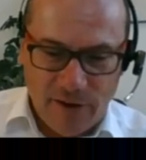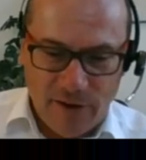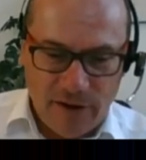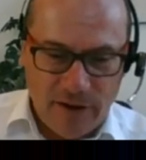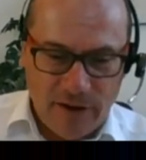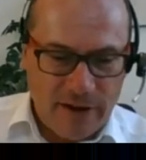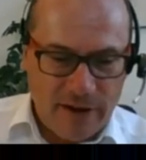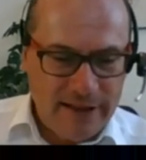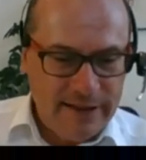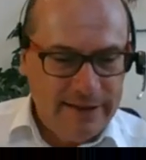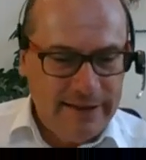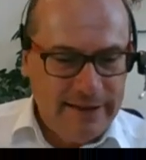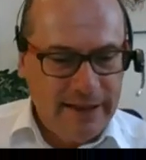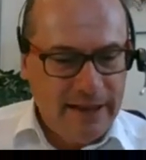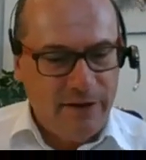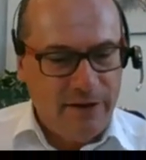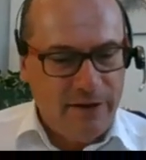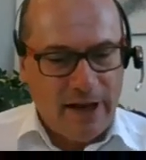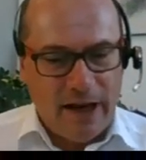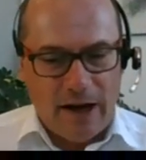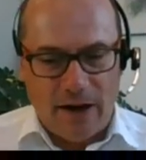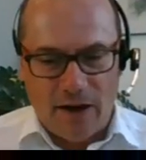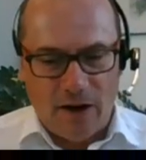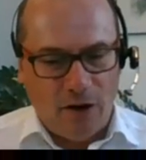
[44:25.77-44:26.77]
you can see
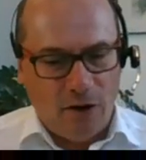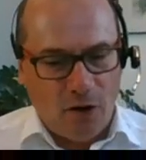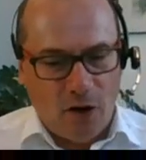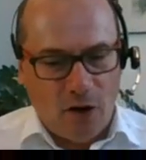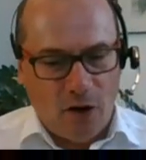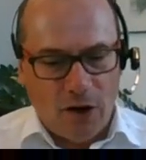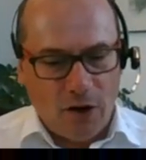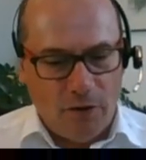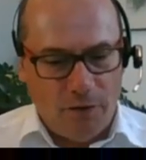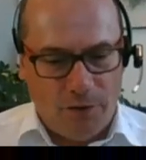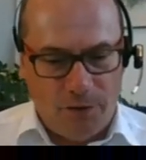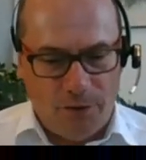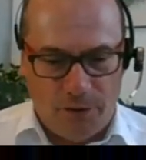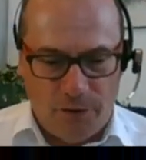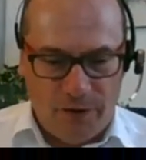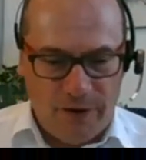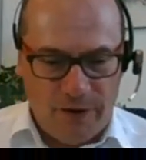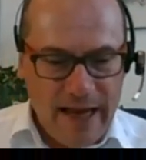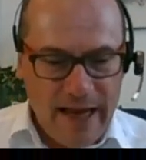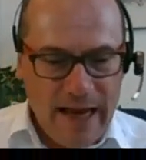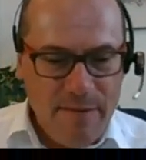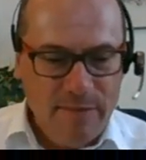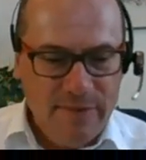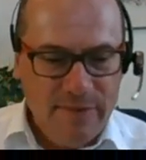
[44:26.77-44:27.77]
there are a lot of
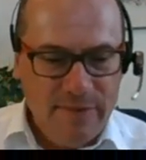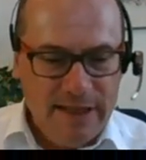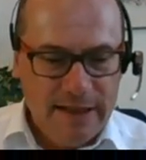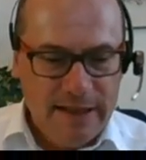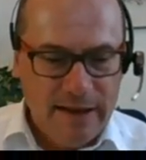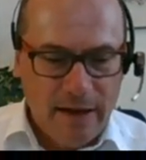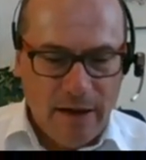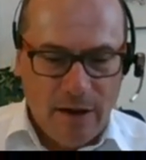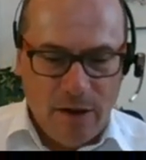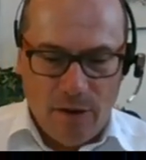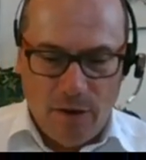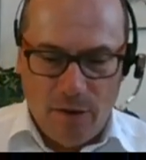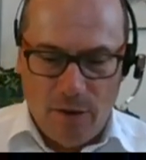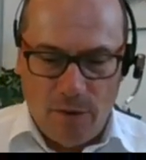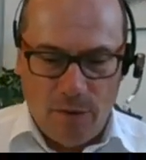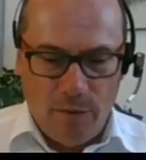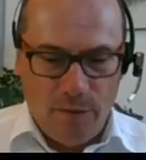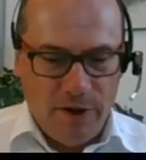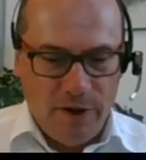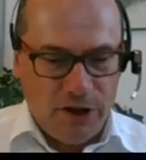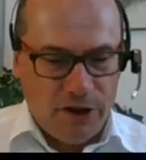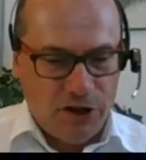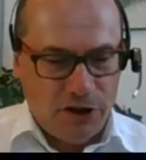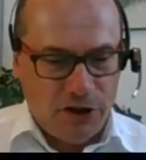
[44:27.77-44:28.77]
themes
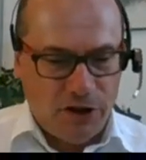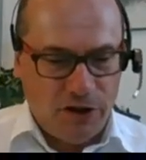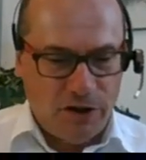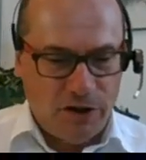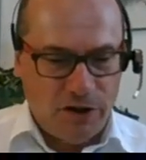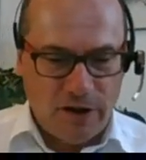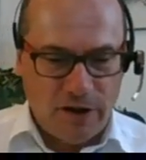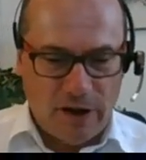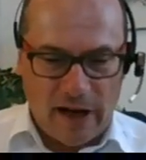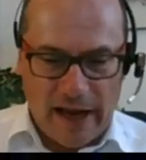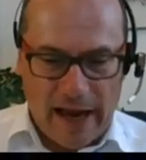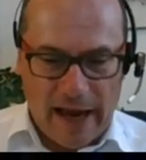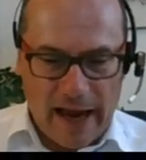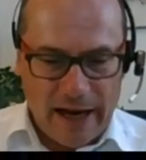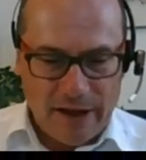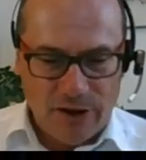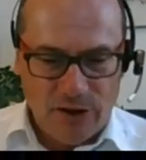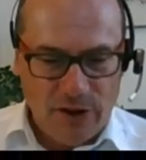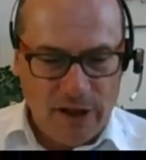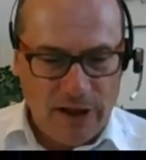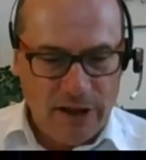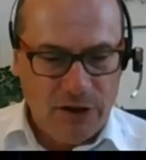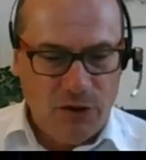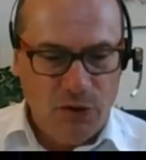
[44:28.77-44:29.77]
which
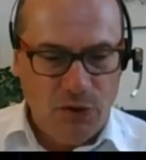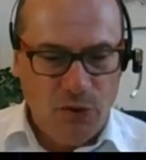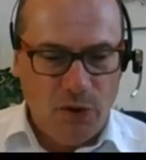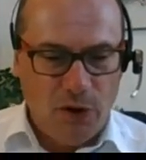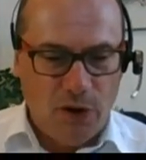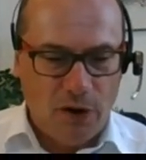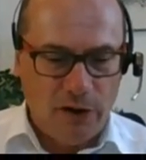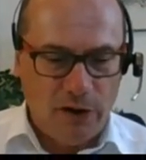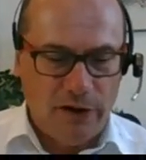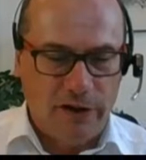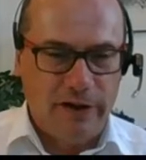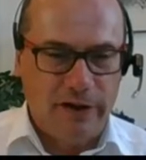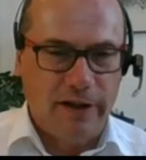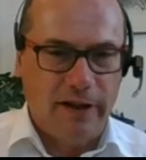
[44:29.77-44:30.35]
actually do not